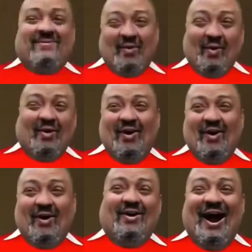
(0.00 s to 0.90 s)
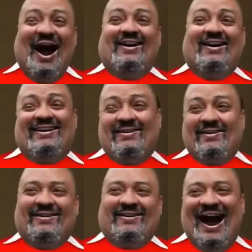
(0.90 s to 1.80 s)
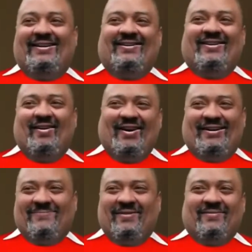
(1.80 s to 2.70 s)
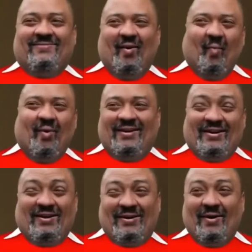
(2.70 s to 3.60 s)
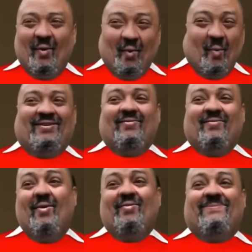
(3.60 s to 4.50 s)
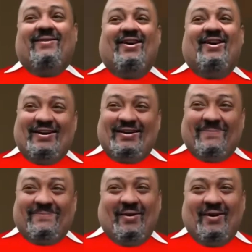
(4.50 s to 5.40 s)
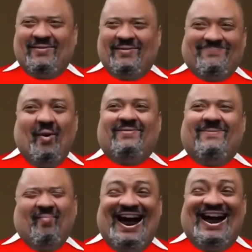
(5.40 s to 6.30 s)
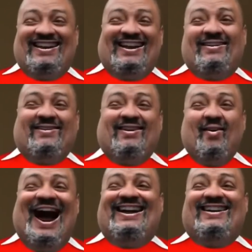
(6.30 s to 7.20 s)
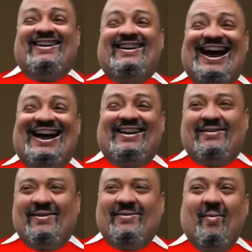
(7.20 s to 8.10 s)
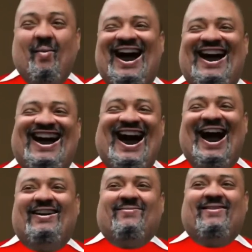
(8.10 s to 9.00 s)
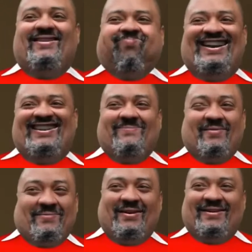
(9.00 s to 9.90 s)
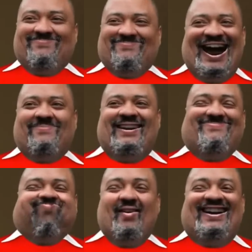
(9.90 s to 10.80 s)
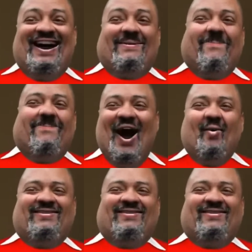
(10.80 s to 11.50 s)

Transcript: Hey, hey, hey. Ladies and gentlemen of the jury, who are you going to believe? A former president of the United States or a highly respectable, family-friendly porn